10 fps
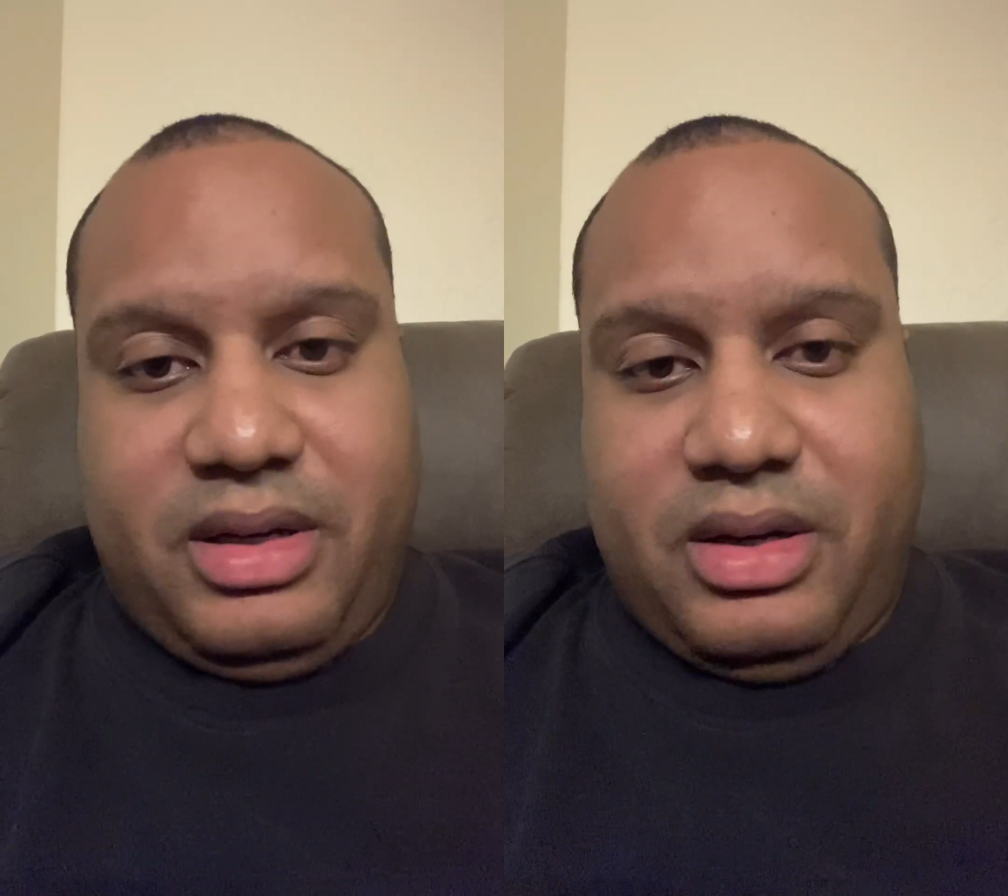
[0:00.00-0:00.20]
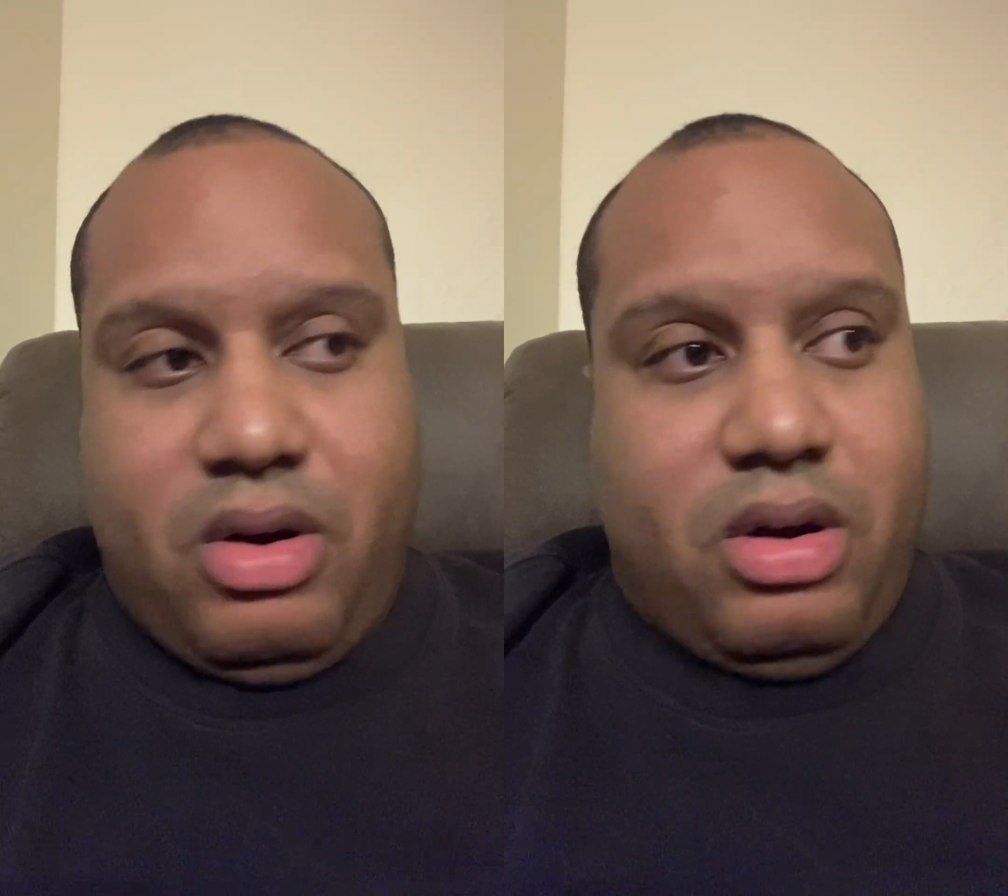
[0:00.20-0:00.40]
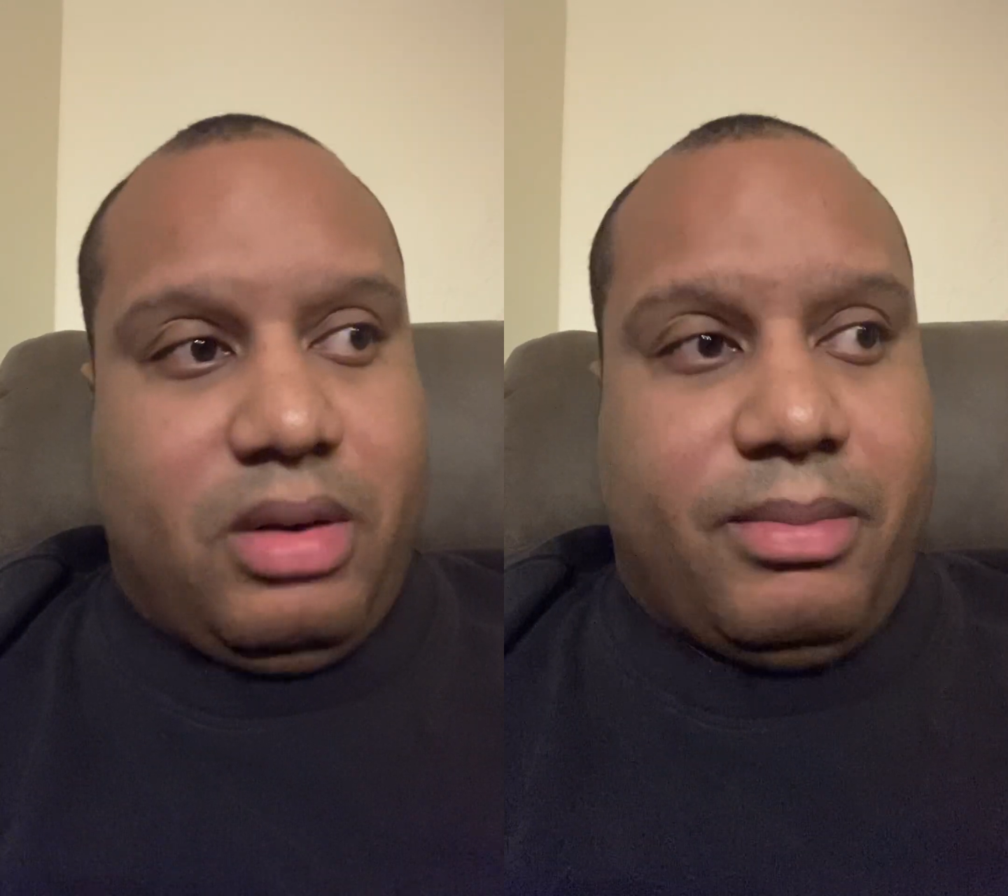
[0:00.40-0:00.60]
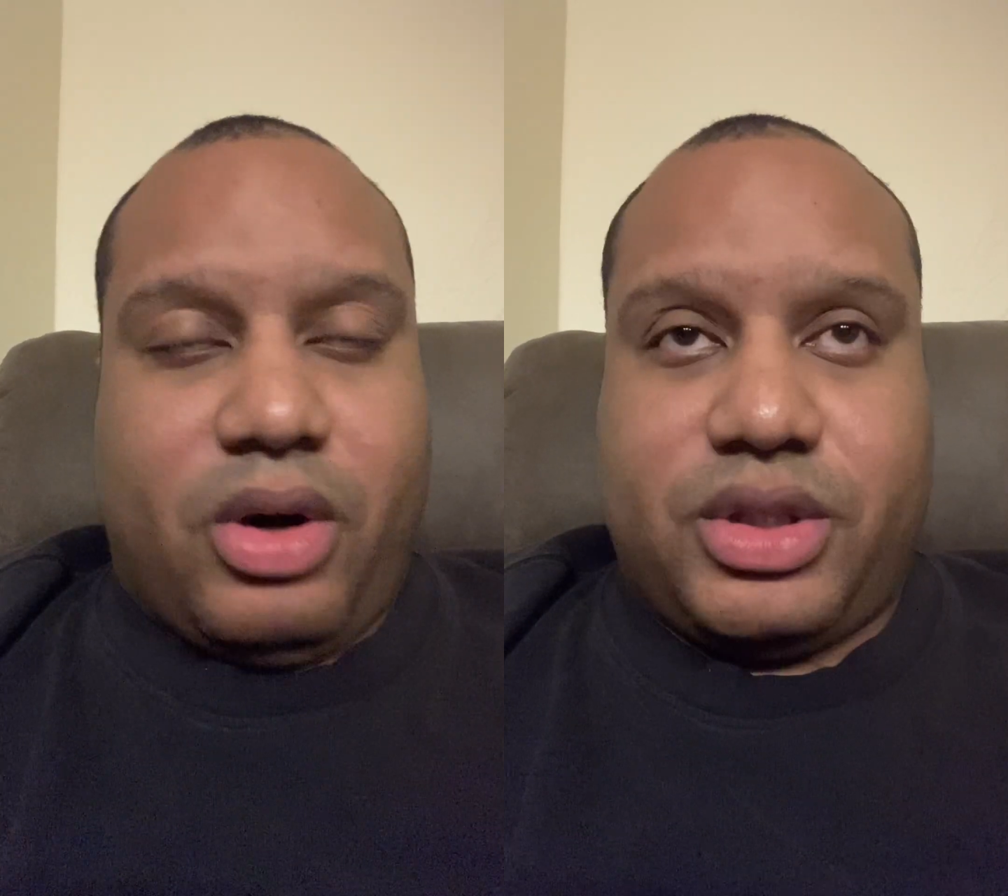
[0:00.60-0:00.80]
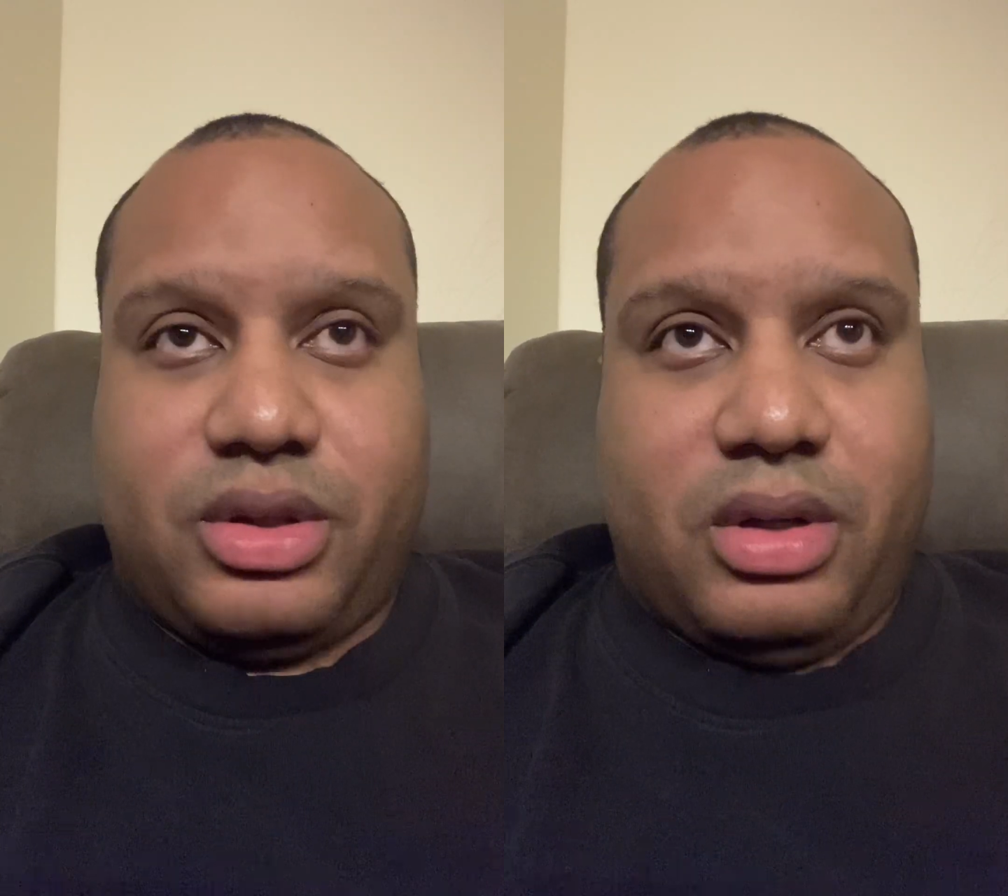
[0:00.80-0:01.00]
and all the
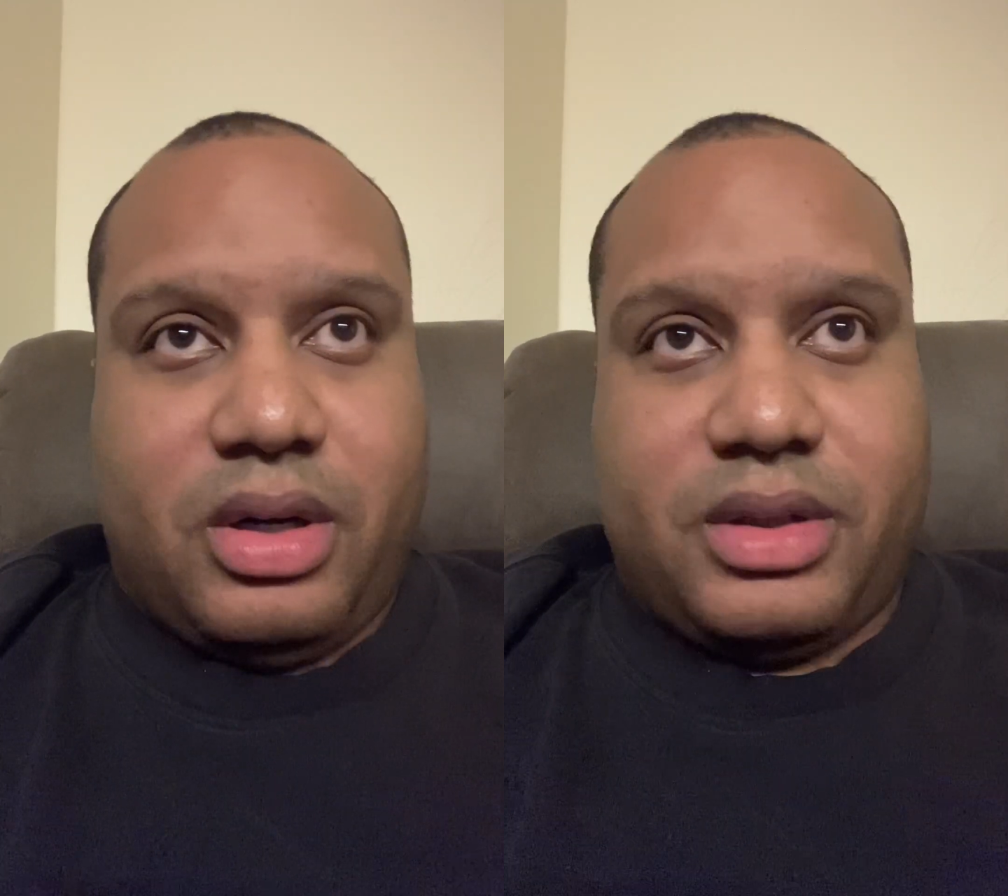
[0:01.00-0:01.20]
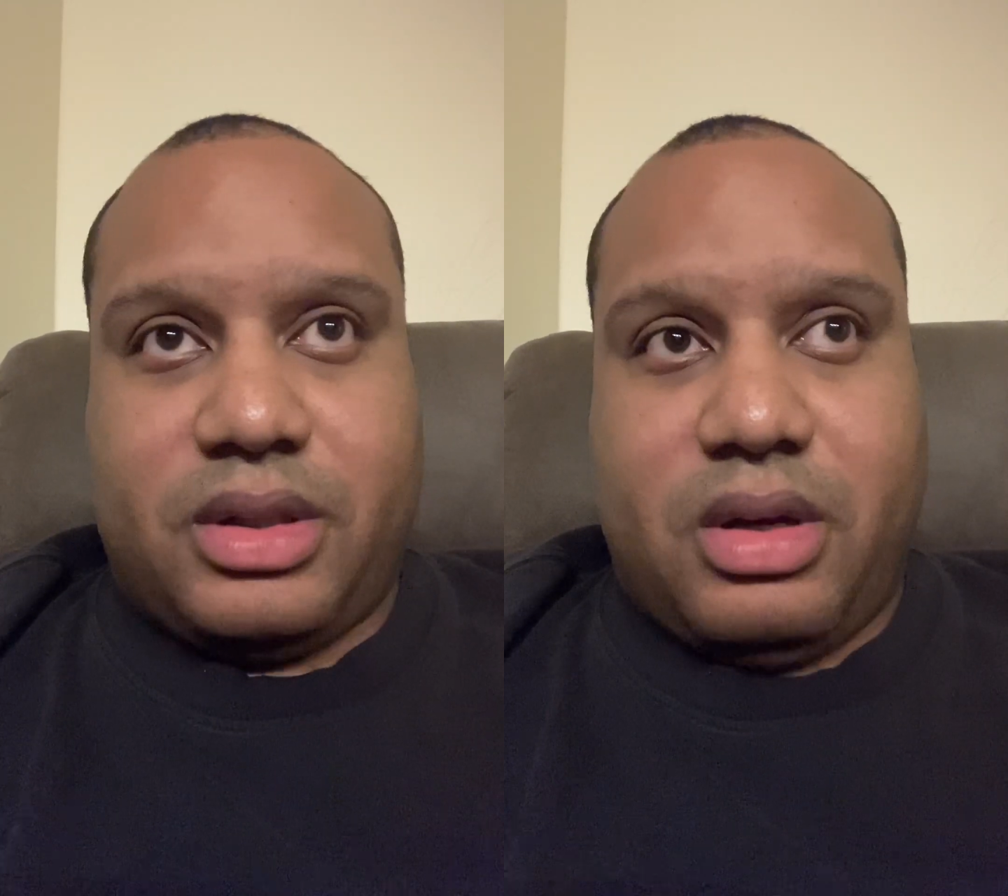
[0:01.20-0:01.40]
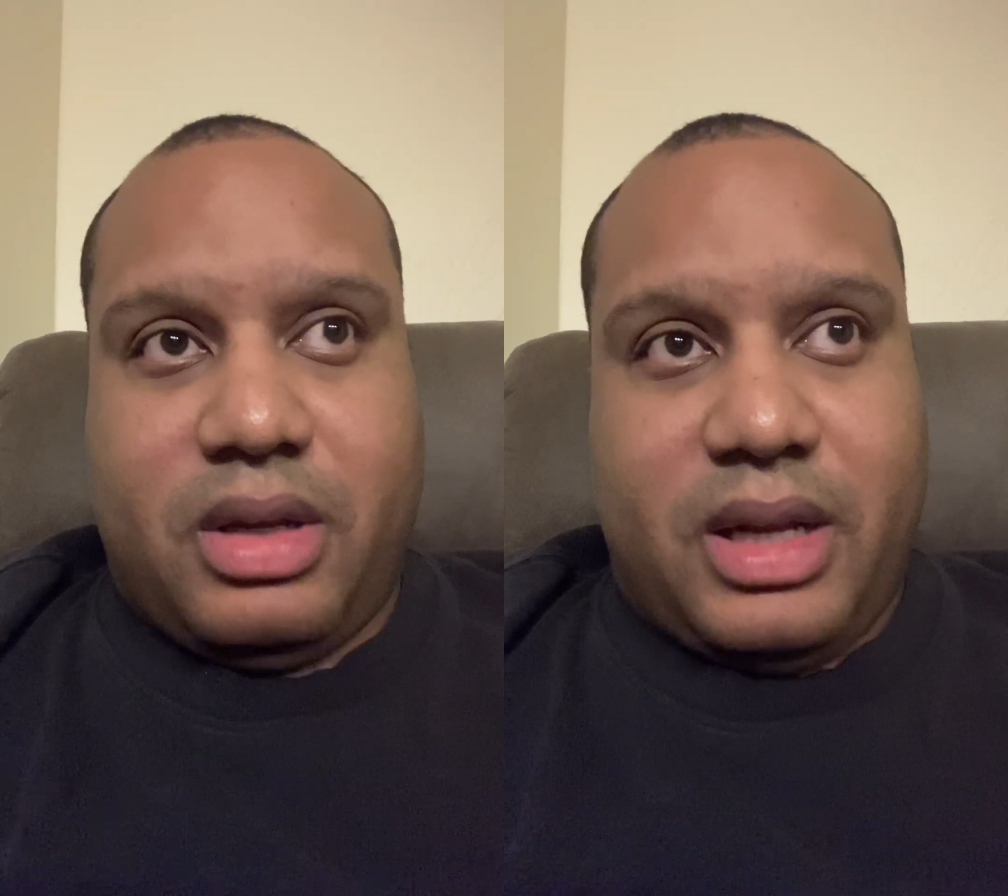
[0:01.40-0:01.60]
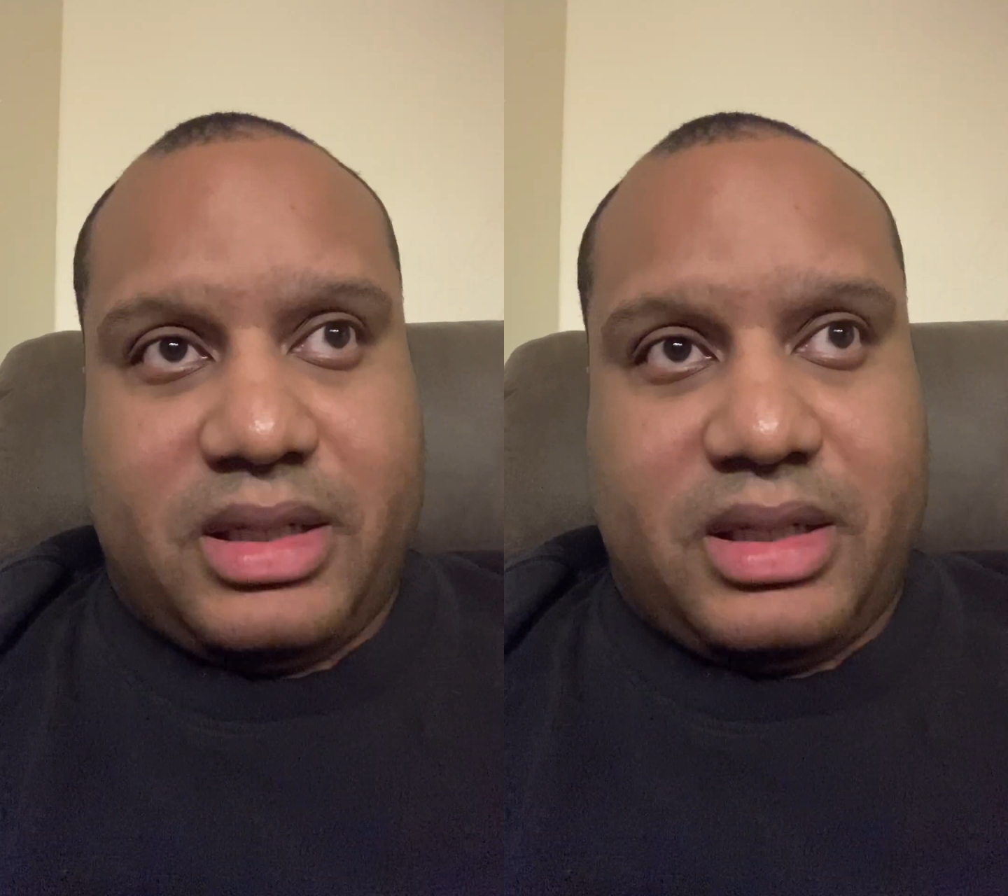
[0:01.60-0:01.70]
martial arts and all of that